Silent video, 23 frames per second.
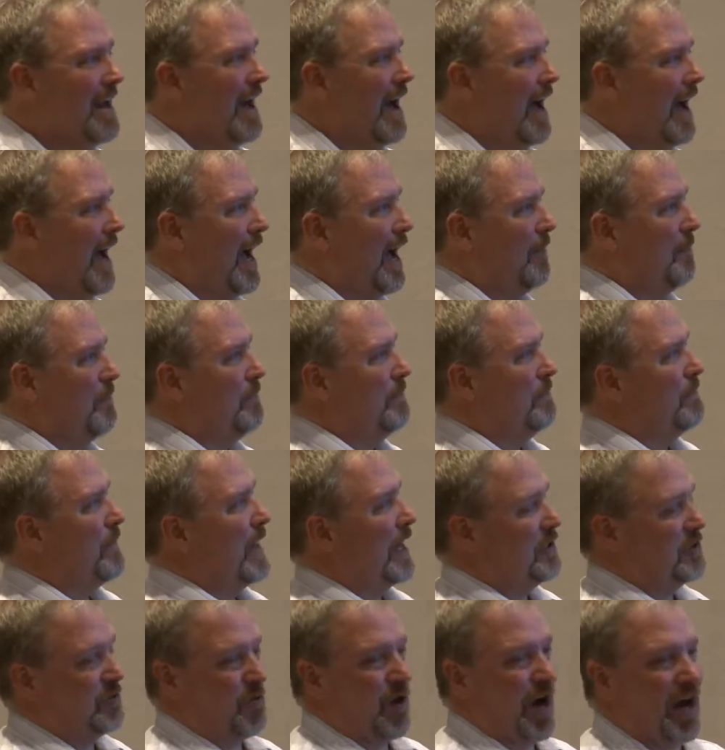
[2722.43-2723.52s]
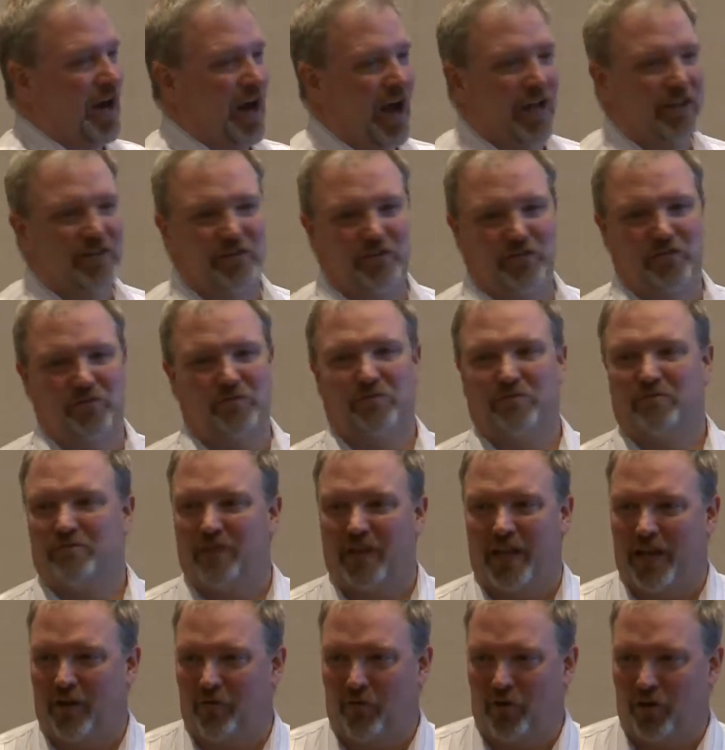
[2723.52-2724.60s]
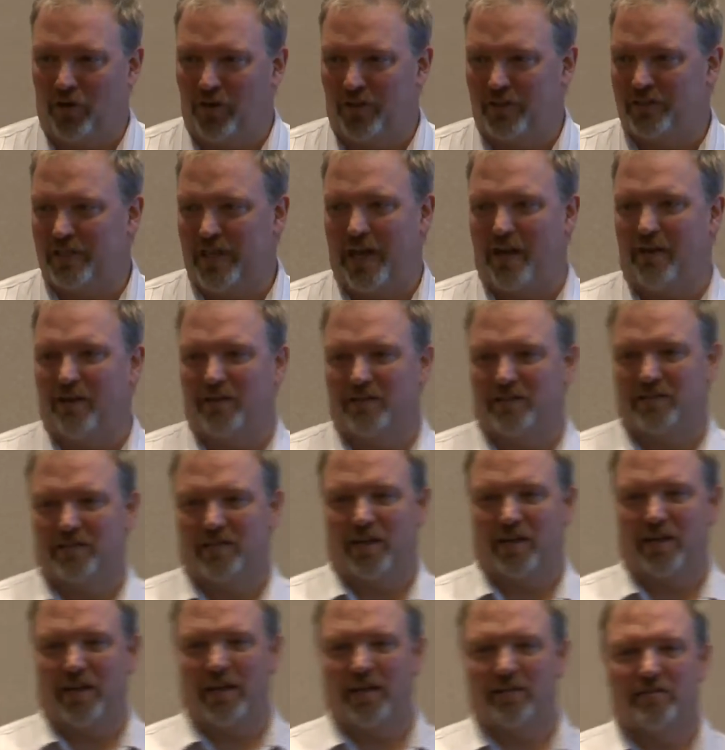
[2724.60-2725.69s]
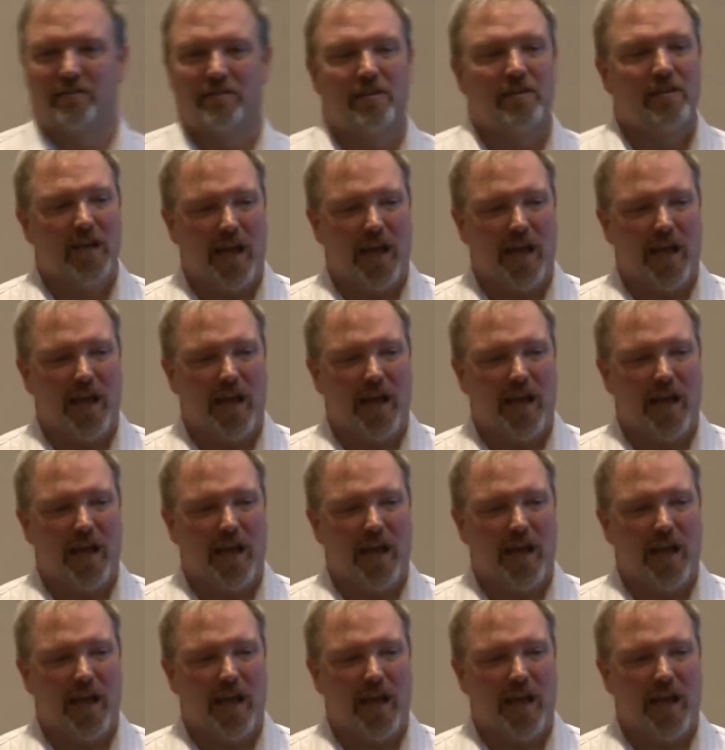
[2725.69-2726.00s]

I try not to do client work on Saturdays and Sundays.